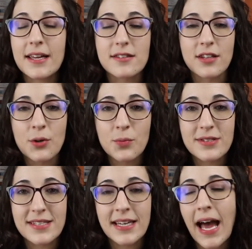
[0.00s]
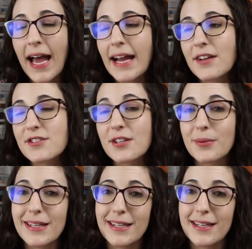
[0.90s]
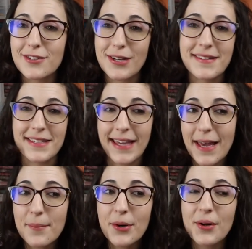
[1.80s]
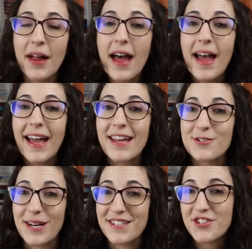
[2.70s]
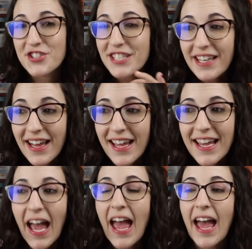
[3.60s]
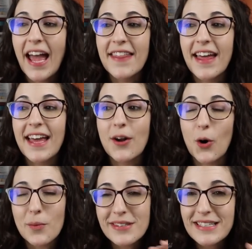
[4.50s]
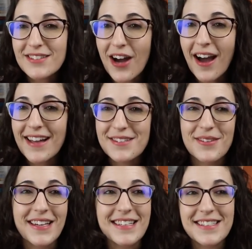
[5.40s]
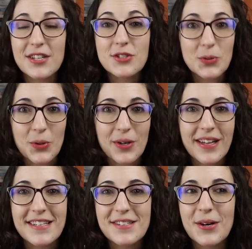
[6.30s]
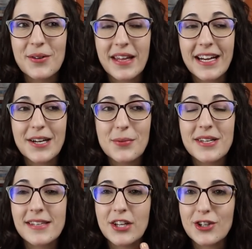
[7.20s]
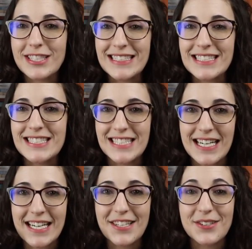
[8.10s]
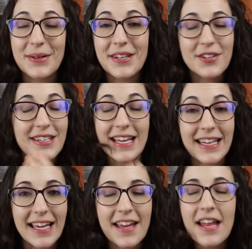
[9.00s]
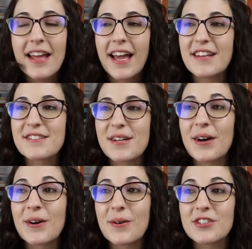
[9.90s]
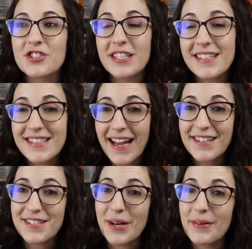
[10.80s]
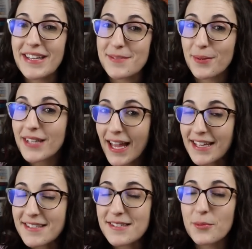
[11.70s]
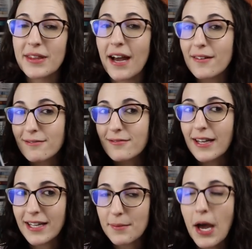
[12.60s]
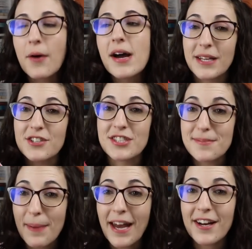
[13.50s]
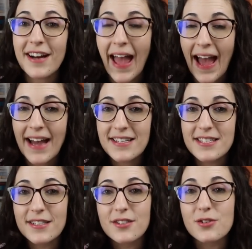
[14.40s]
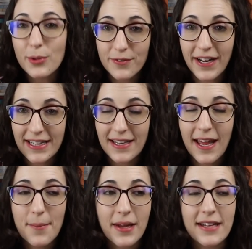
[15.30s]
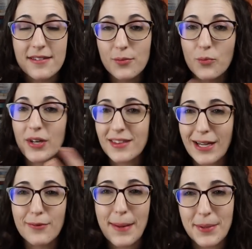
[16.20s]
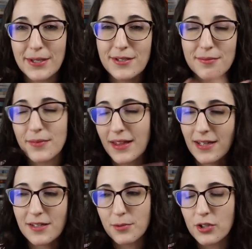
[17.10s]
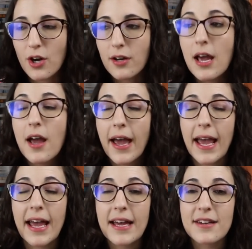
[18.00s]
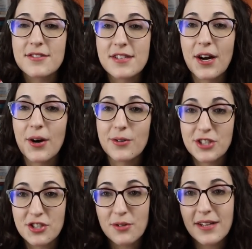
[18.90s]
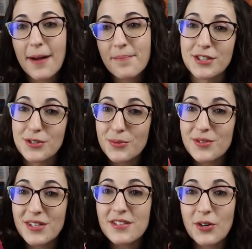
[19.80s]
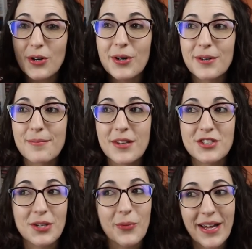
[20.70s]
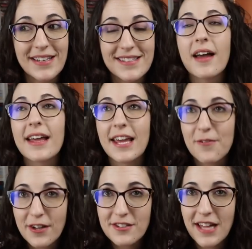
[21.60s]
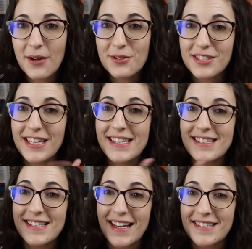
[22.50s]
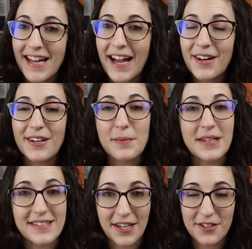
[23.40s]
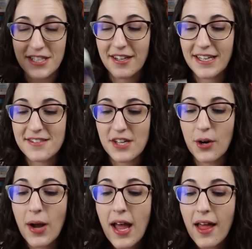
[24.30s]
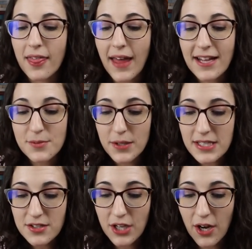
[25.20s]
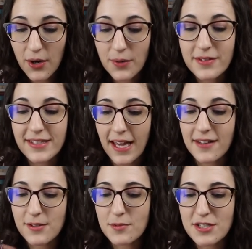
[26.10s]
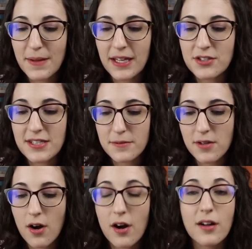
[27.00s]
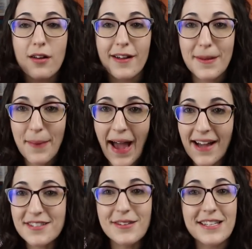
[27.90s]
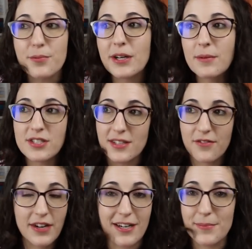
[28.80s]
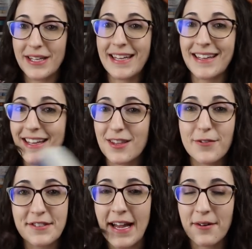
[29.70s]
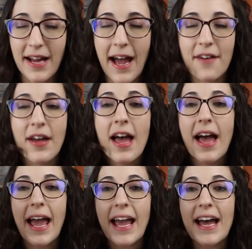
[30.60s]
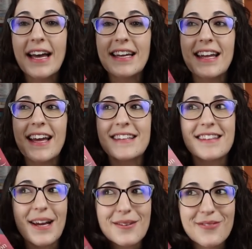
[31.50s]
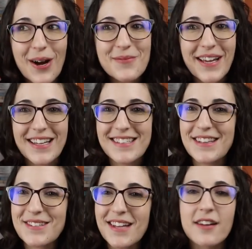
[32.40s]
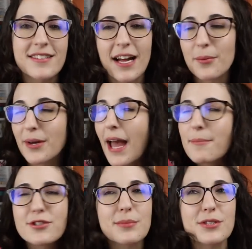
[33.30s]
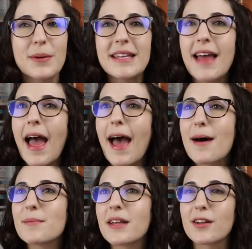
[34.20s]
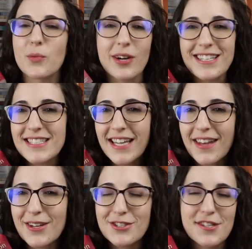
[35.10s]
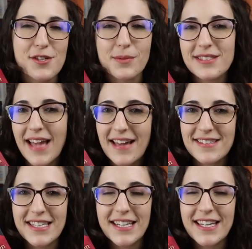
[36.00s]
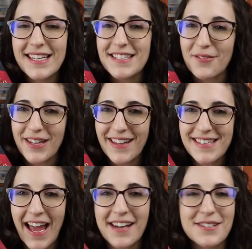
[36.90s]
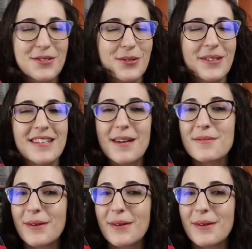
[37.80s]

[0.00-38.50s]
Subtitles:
His loan was denied, so he tries to gamble and tries cheating, and then almost gets caught, so then he's in a duel, and so the heroine is like, you're gonna die, you're an idiot. And so she decides to go in his place without letting him know, because she's better at sword fighting than him, and it's with, like, rapiers, I think that's what they're called. And so she shows up, she duels this Earl, and she wins. He figures out who she is and decides to hire her to be his secretary. So that's where this goes. Yeah, so I'm just making, this was all on the back. So that's pretty much the very beginning, like the first hour and a half. And it's their romance, and there's undeniable chemistry between them. They're working together. She's super sassy and definitely has an attitude towards him.